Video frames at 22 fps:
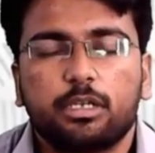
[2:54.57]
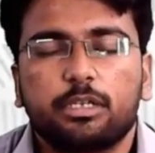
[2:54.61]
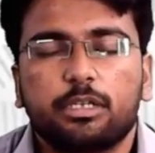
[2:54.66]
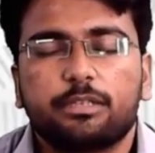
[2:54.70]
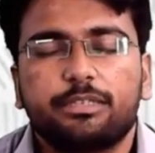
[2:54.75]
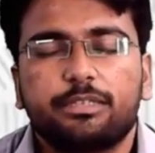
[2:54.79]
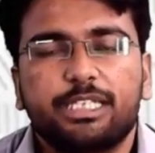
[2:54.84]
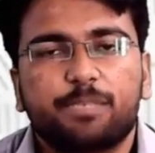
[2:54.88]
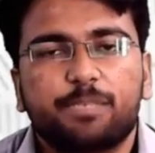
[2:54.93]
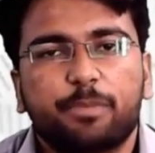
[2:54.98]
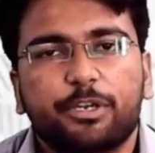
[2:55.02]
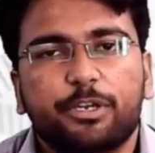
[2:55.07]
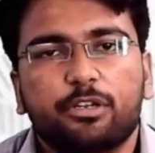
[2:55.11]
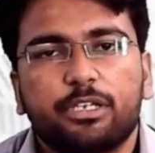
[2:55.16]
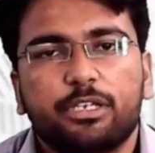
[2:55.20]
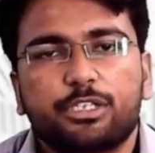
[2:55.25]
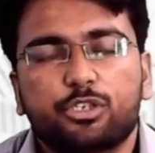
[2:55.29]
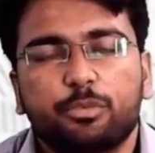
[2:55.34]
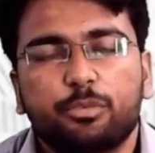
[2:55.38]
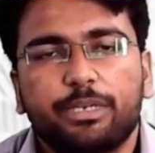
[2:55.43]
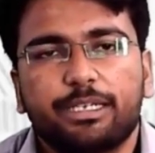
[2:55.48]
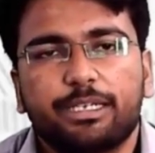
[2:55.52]
This particular
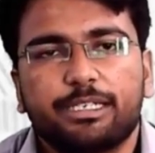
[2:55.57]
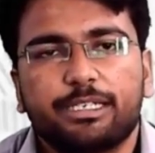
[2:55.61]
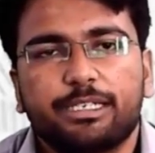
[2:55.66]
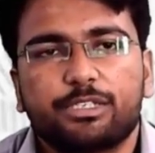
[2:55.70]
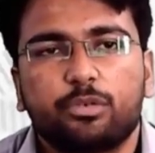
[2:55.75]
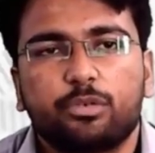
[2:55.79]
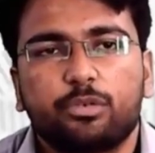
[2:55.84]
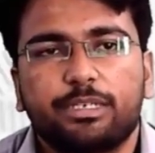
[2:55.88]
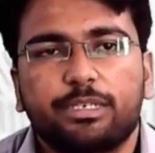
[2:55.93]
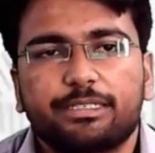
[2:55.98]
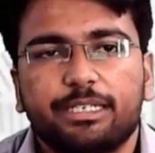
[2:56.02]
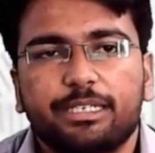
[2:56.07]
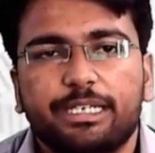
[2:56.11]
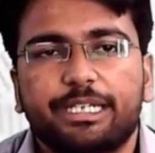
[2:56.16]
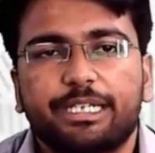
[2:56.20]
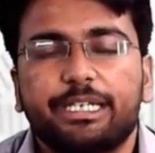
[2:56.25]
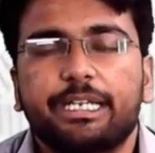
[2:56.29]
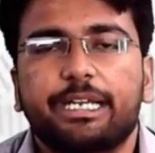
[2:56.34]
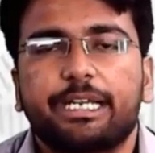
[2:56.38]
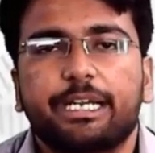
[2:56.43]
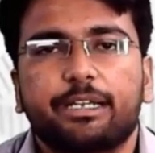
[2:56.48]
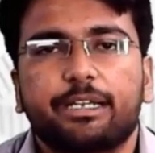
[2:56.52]
instrument is known as an
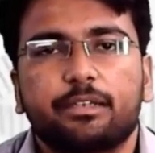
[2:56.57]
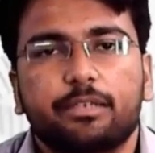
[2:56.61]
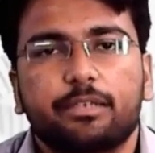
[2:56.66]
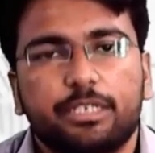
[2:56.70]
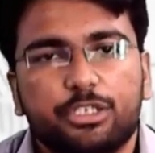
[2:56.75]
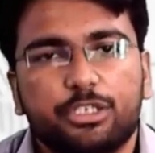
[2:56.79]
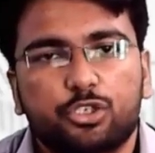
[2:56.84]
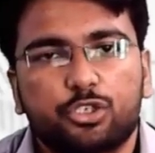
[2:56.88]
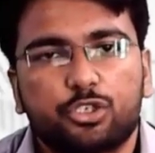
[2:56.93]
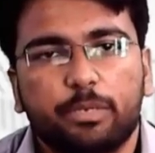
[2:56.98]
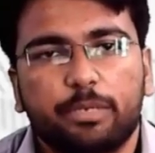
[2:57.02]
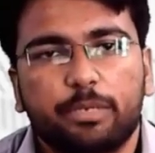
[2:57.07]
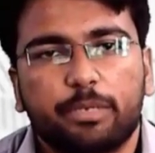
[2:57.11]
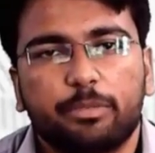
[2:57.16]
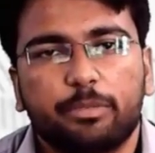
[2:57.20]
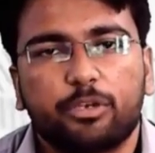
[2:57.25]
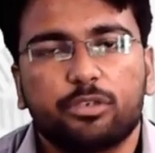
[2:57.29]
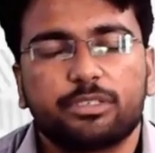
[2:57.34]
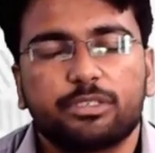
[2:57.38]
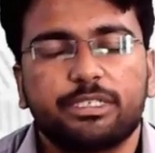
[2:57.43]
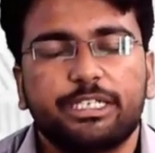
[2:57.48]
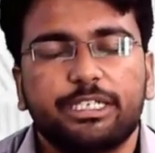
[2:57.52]
indicator instrument
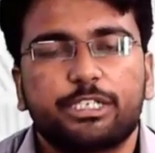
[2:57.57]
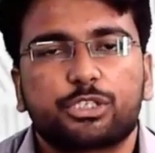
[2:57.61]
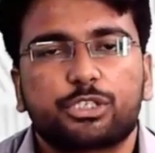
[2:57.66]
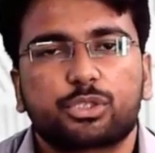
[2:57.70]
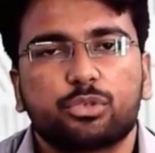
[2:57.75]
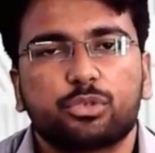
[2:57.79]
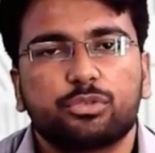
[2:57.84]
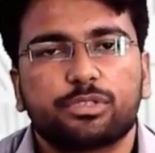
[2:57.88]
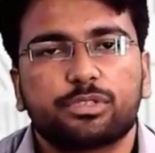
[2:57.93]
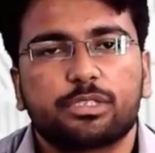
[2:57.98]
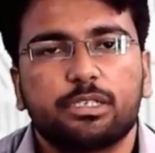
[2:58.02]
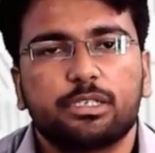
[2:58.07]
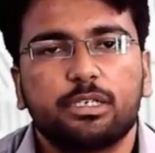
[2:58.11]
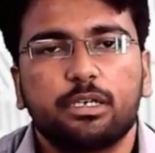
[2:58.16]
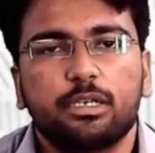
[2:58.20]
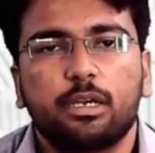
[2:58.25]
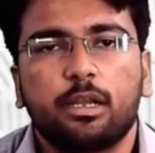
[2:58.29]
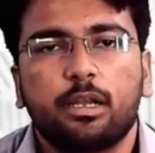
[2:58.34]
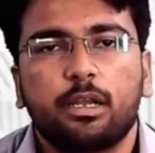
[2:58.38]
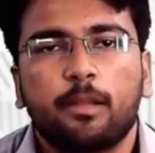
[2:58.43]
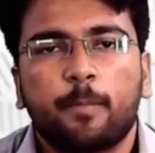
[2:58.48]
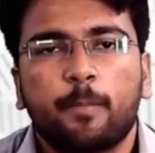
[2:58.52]
because it shows
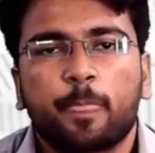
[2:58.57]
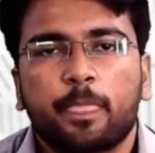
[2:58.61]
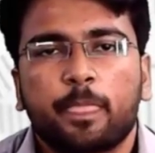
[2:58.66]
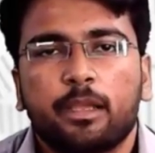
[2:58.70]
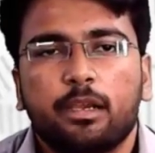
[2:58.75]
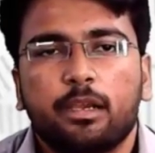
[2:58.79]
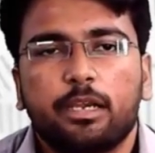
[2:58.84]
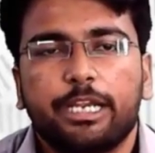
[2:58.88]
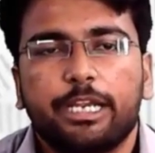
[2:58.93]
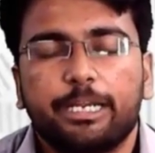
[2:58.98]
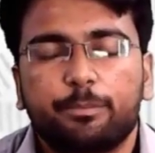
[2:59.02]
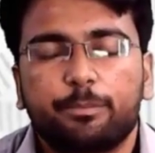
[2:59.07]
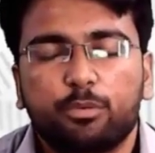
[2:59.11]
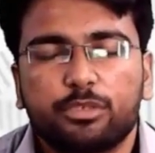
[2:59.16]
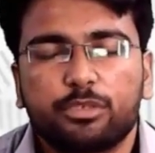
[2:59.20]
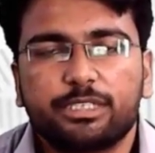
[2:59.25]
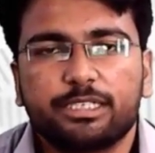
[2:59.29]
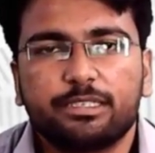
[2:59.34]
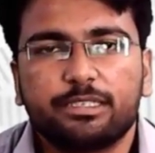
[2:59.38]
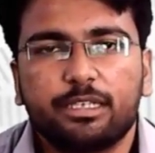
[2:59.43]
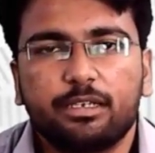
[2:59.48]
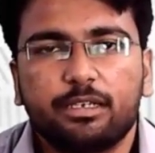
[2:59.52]
the input
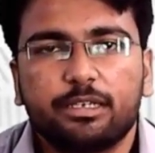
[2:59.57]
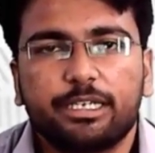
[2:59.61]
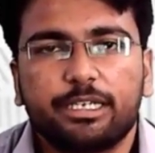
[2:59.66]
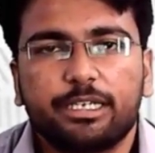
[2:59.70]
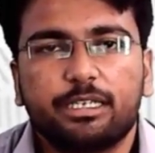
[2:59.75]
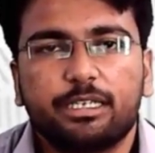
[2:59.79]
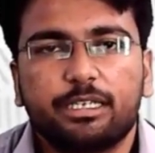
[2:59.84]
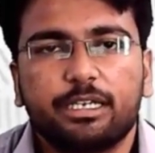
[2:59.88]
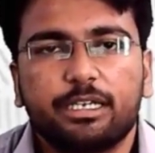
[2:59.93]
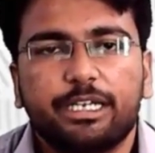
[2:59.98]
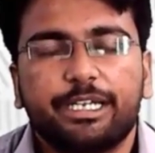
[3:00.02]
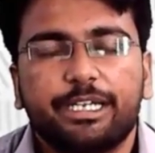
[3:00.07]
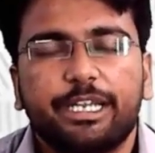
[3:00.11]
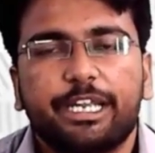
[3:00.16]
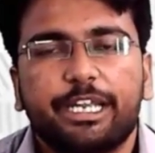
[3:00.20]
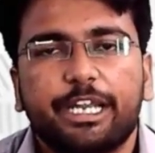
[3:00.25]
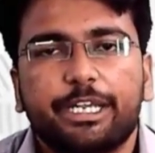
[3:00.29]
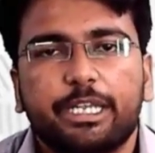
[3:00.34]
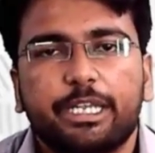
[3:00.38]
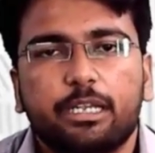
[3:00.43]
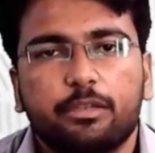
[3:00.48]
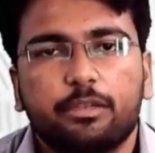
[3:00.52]
signal in the
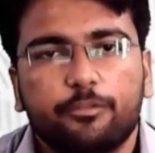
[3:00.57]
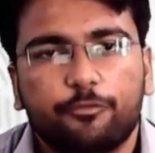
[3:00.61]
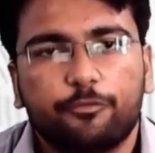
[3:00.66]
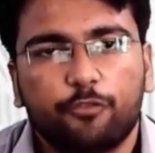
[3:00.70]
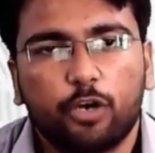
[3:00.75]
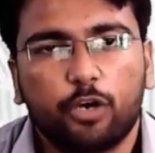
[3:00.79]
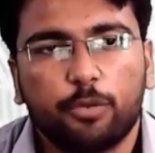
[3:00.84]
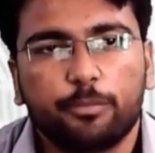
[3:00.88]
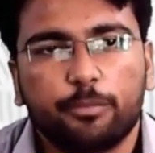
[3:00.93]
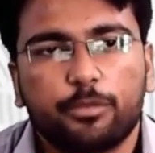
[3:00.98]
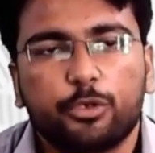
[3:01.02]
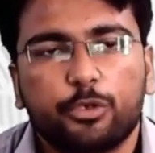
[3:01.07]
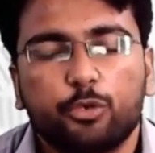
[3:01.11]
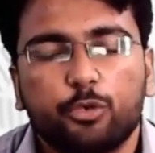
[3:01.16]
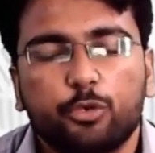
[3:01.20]
indicating form. Do